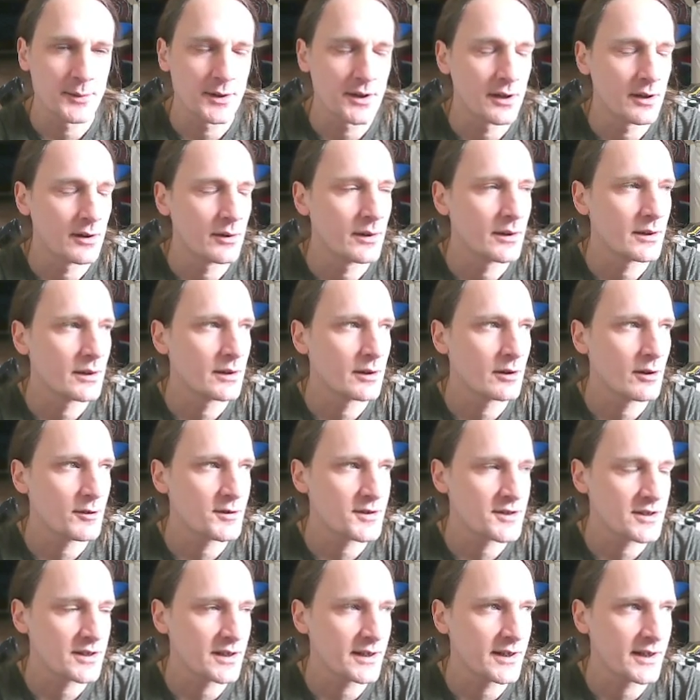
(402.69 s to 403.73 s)
you know.
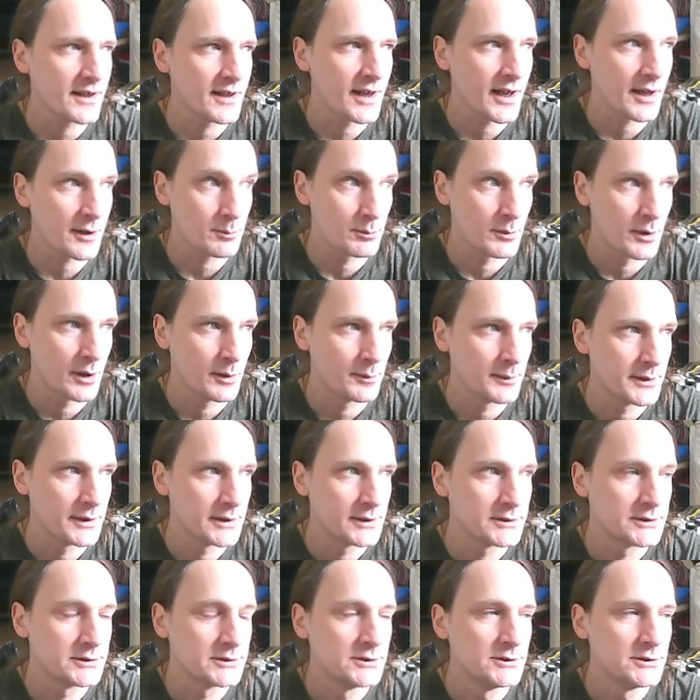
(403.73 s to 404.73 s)
Obviously, he had Mama,